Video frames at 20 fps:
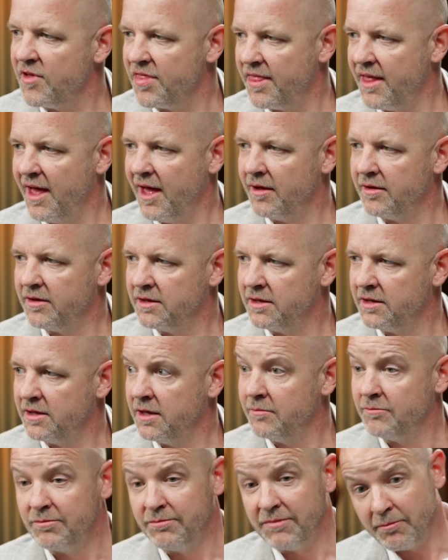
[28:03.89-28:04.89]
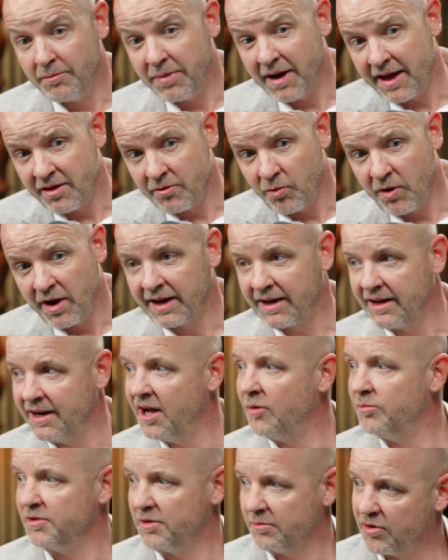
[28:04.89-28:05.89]
that. That, by the way, can
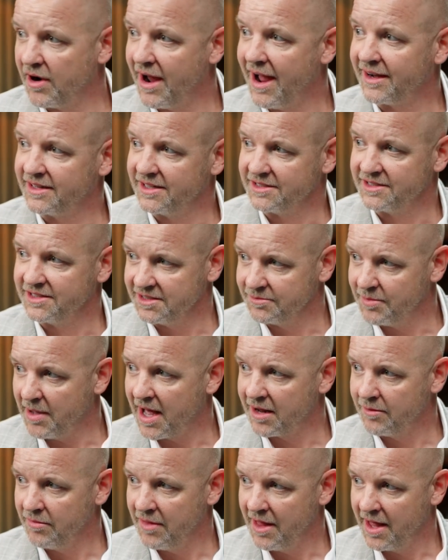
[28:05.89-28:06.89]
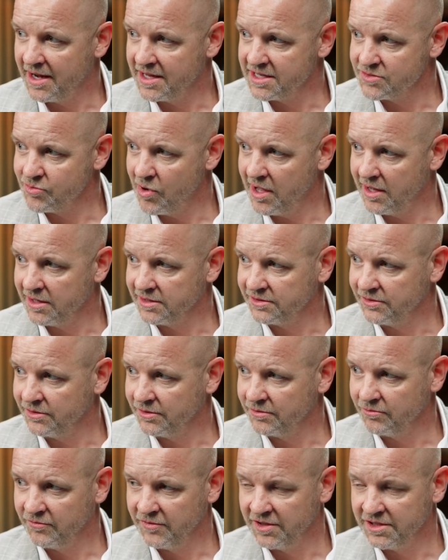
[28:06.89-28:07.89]
help your practice's bottom line as well.
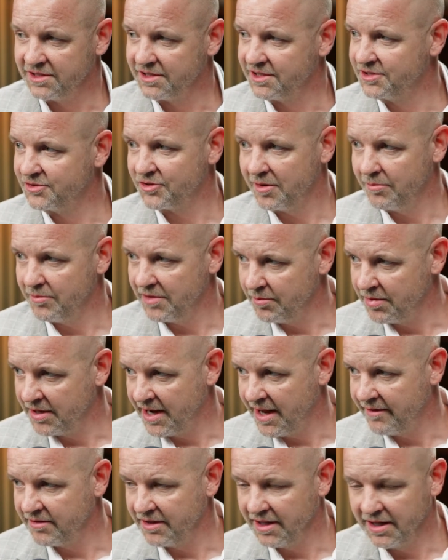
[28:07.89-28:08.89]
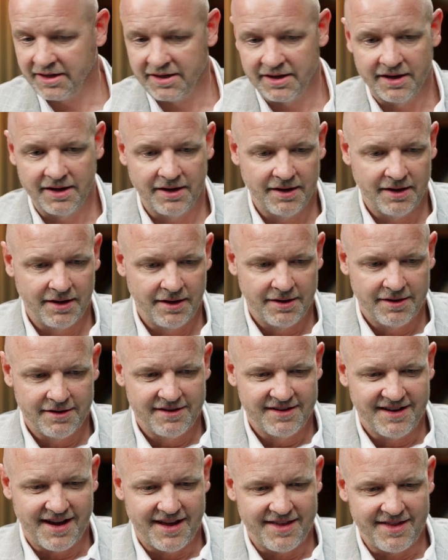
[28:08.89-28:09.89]
So it's extremely benevolent.
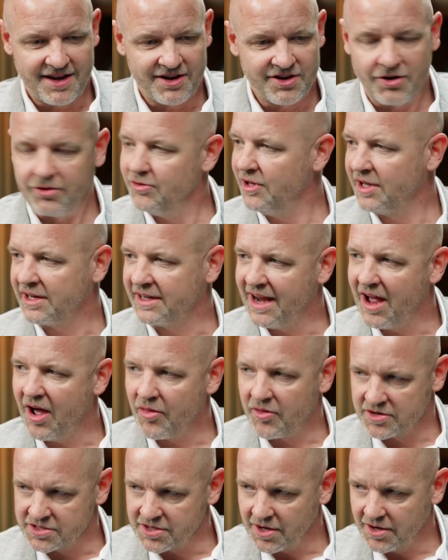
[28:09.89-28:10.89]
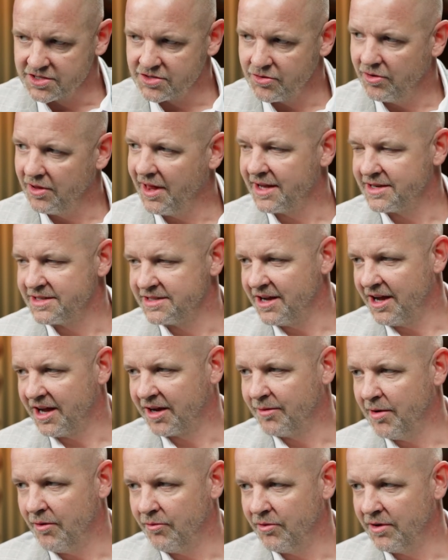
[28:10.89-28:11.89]
And then don't look now, there's also a lot to talk
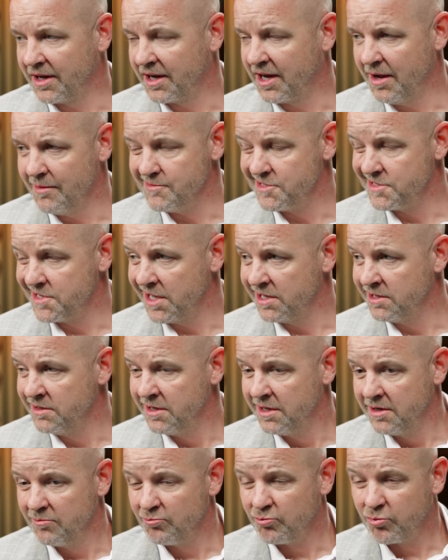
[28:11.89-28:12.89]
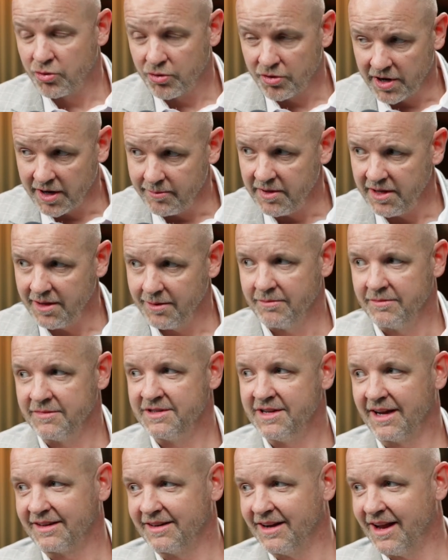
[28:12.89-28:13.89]
about when it comes to premium
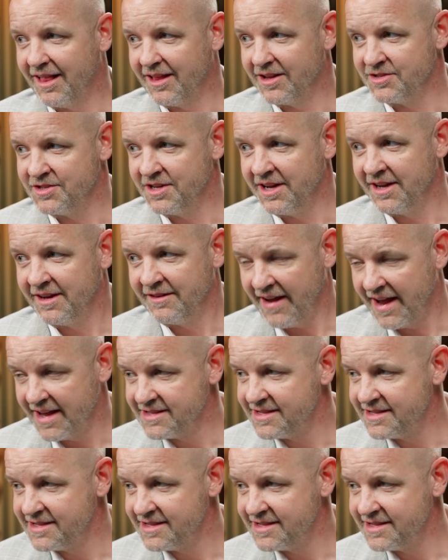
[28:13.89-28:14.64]
technology, advanced